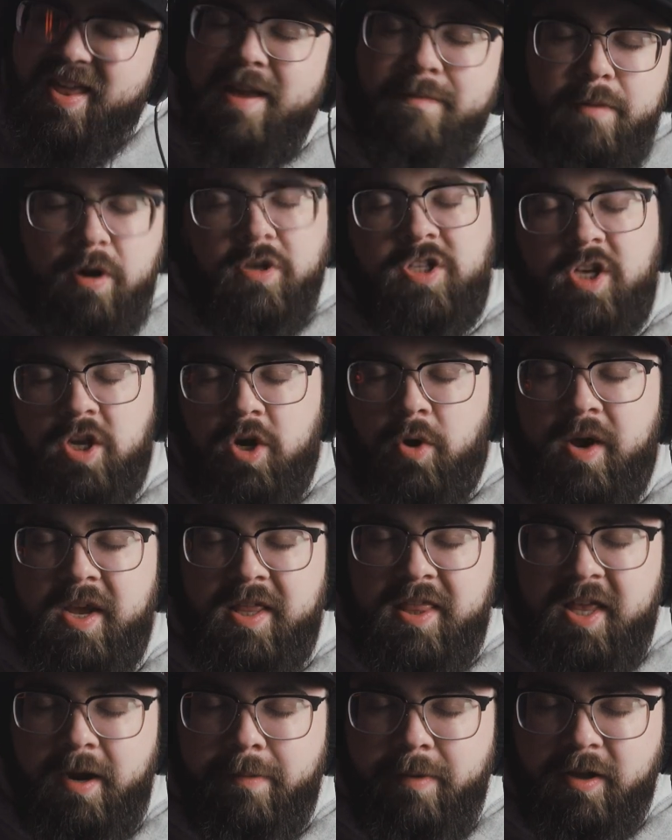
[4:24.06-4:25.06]
The most
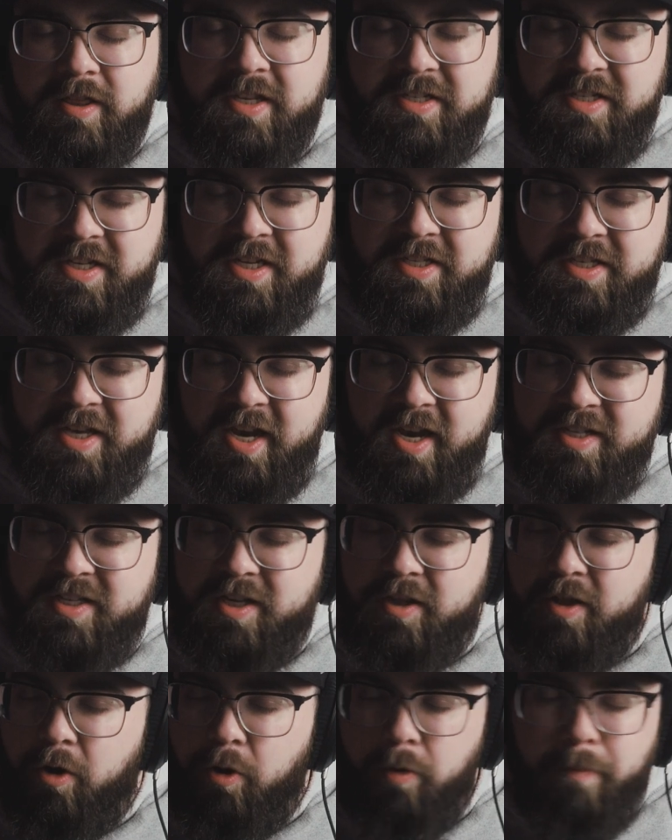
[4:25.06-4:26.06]
annoying thing about the
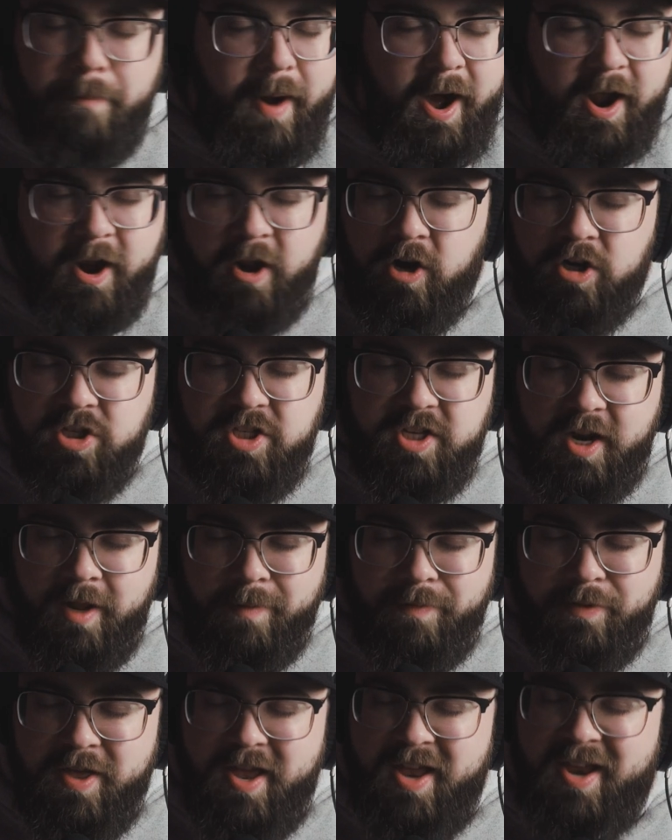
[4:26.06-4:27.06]
Z6 and the whole monitor
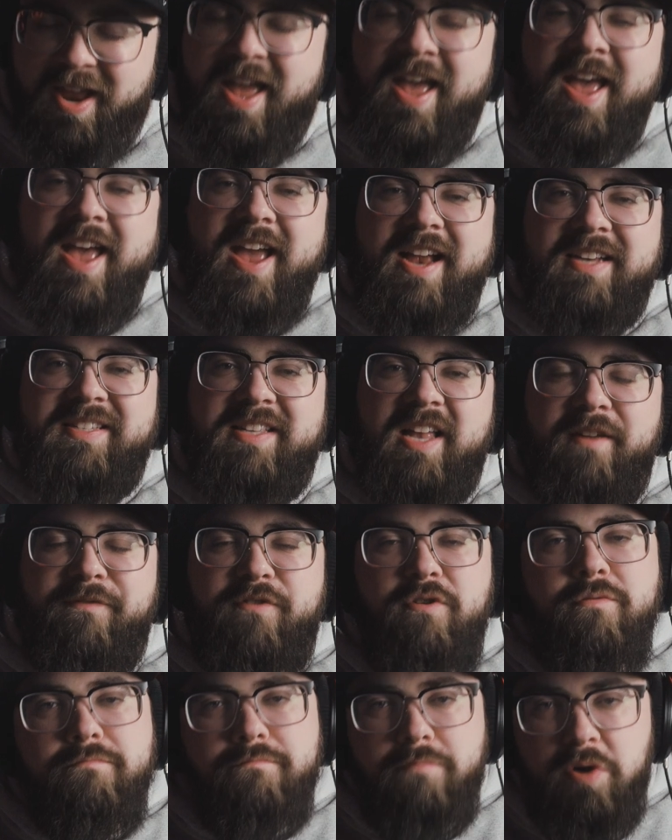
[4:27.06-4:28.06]
setup thing is that
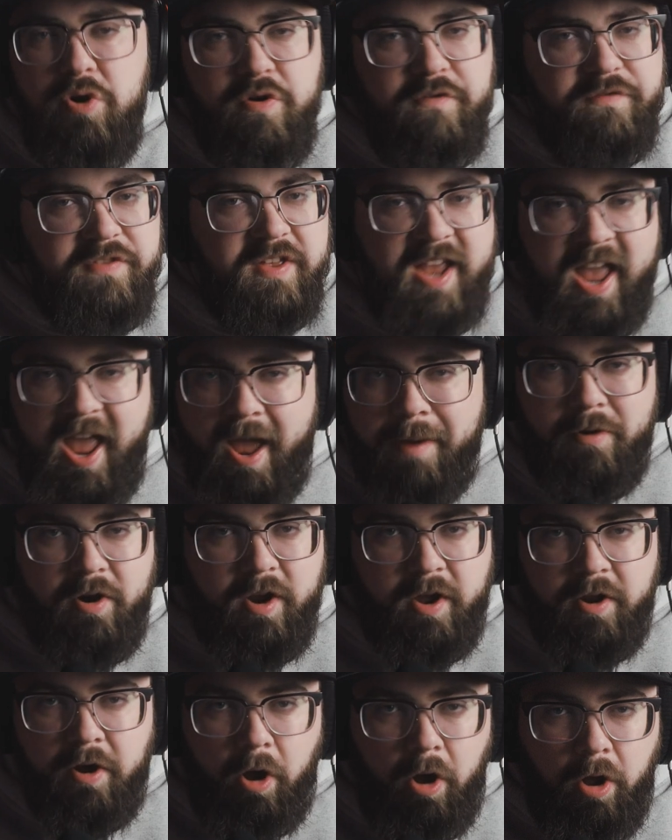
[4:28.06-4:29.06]
if you move the
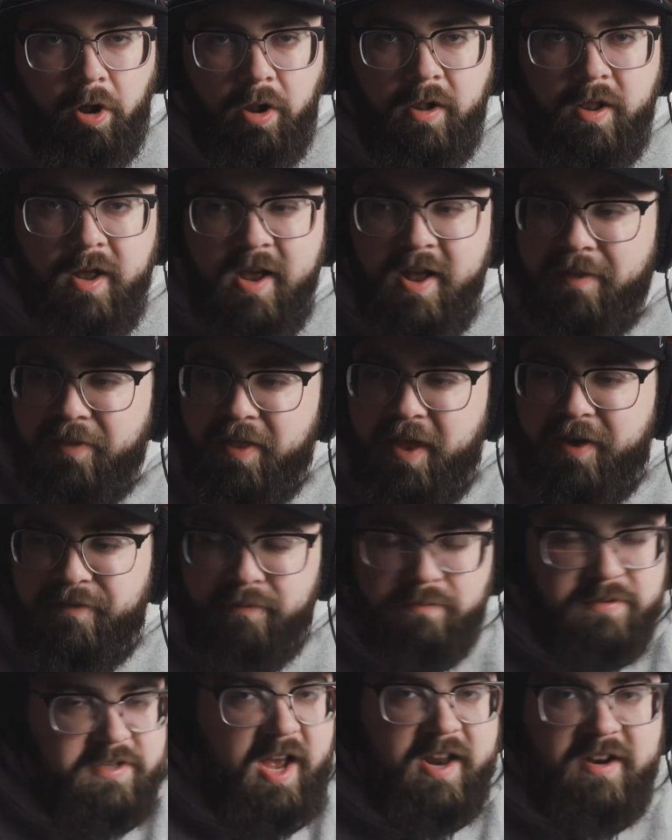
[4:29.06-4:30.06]
camera at all, like
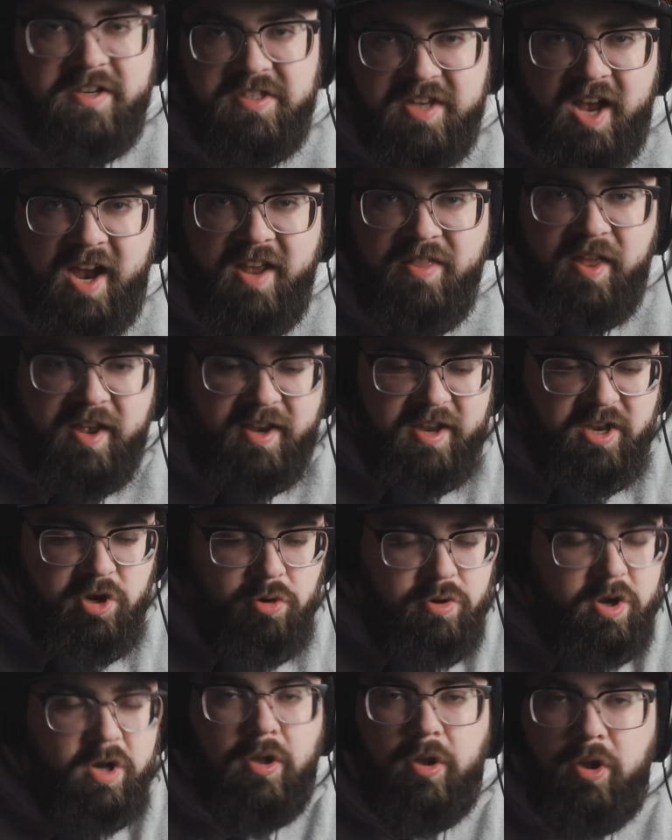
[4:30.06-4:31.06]
from side to side, like
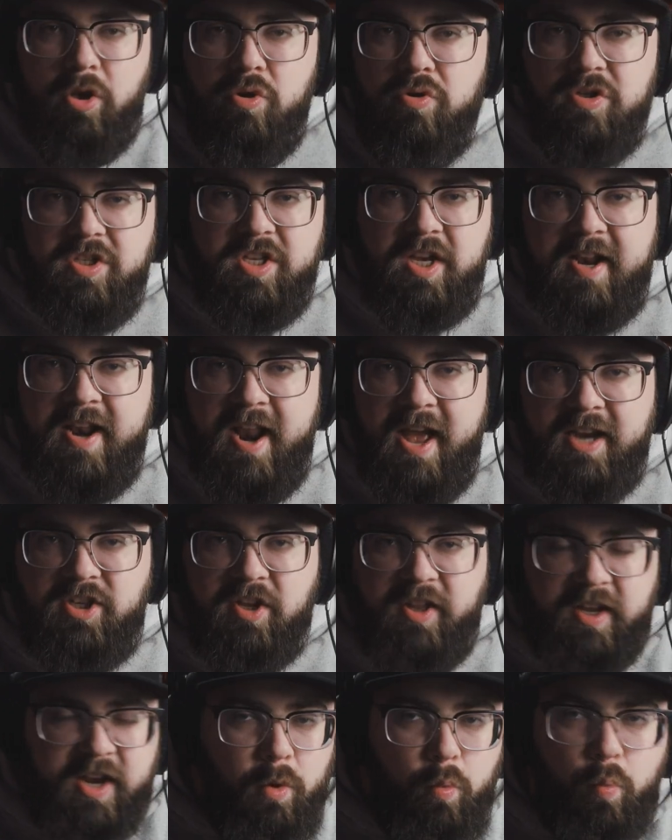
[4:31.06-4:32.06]
you can lose the
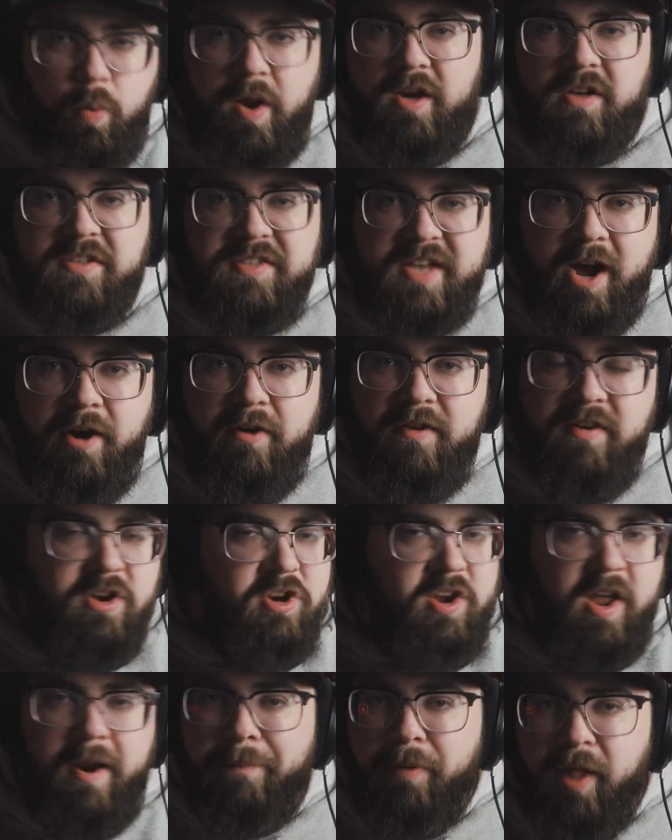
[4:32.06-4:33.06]
connection, like it wiggles out and
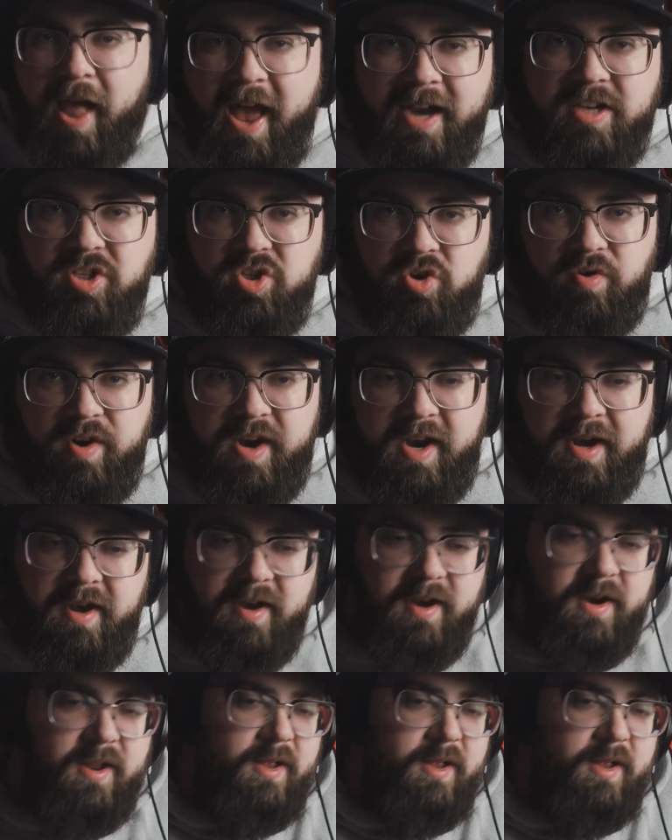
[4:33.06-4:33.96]
you get a black screen.